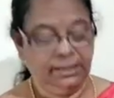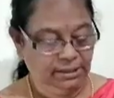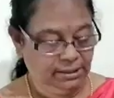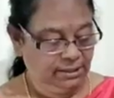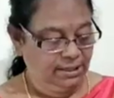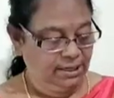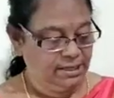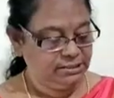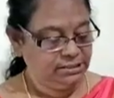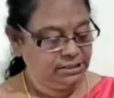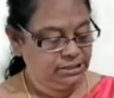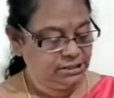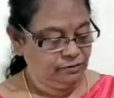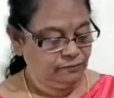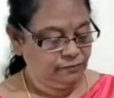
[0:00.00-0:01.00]

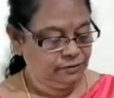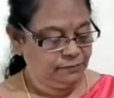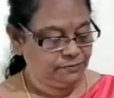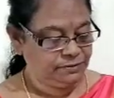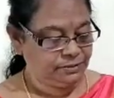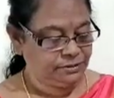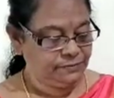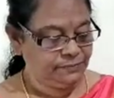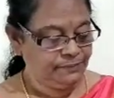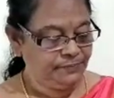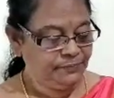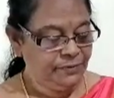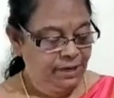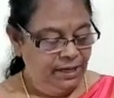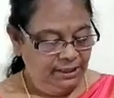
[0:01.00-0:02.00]
Intransitive verbs.
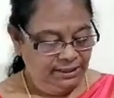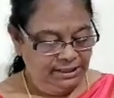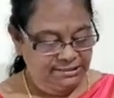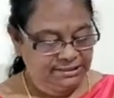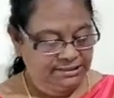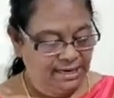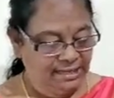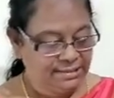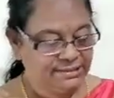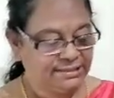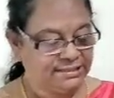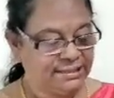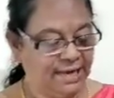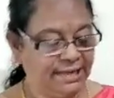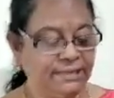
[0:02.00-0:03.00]
The sun
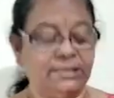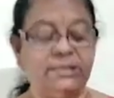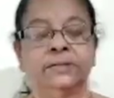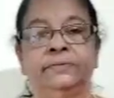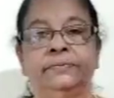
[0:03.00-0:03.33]
set.